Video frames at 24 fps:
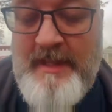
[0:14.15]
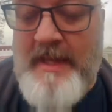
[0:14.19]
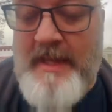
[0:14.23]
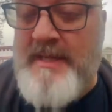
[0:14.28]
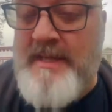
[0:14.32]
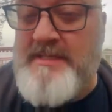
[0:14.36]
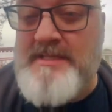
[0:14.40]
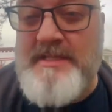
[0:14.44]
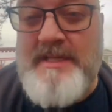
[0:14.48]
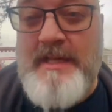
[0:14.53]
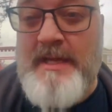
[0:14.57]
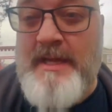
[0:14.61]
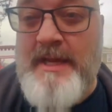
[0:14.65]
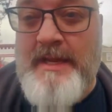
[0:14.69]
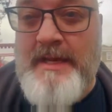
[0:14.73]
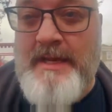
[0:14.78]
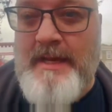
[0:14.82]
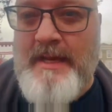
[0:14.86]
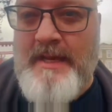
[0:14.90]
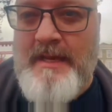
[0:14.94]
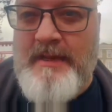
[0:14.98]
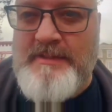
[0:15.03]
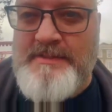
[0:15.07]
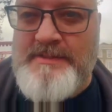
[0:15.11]
It's clear
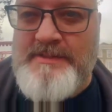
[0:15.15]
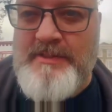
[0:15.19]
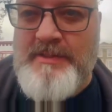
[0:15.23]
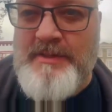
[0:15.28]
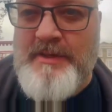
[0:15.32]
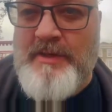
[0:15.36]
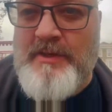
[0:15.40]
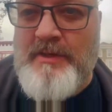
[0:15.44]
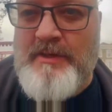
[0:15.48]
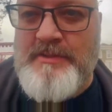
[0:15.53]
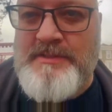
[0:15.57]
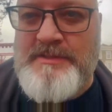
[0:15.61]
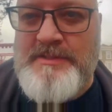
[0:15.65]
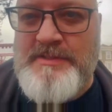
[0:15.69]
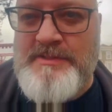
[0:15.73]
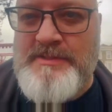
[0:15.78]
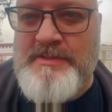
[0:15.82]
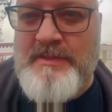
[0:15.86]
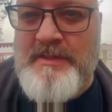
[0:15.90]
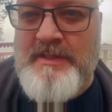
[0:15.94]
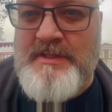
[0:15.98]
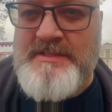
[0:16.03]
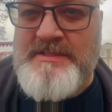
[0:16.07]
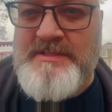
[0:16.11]
that Antonio Conte is
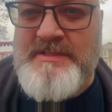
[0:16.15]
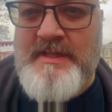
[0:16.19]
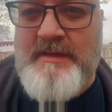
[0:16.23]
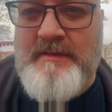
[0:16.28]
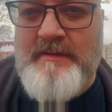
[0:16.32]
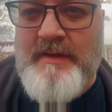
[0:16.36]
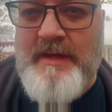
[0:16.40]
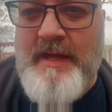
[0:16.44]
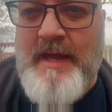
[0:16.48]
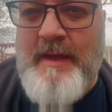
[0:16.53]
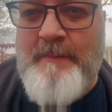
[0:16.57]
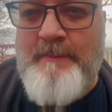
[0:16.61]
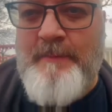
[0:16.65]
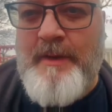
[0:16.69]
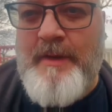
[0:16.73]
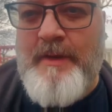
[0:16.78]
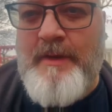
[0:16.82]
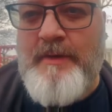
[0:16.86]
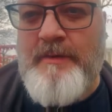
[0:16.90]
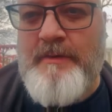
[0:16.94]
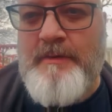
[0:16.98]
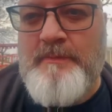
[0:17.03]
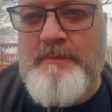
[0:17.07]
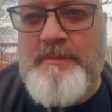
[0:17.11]
not necessarily
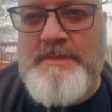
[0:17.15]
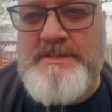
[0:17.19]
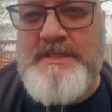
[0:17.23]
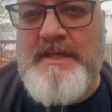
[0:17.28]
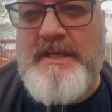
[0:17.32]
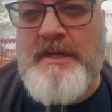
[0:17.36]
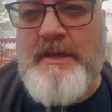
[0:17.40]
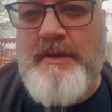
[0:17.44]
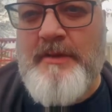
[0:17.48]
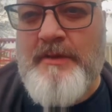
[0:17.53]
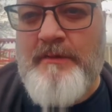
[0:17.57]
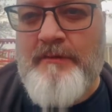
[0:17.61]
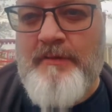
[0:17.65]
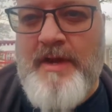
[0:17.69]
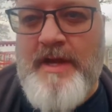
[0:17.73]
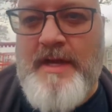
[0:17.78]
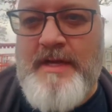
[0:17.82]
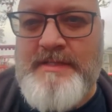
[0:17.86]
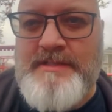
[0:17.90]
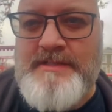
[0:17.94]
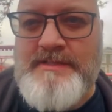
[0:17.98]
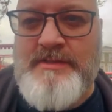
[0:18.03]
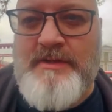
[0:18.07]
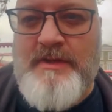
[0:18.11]
happy, particularly on the
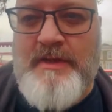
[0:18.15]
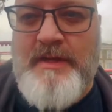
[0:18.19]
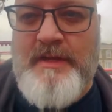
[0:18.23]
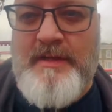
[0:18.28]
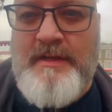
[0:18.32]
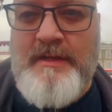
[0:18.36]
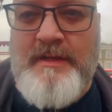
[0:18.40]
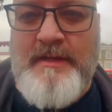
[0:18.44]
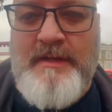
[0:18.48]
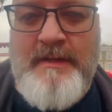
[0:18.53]
right-hand side.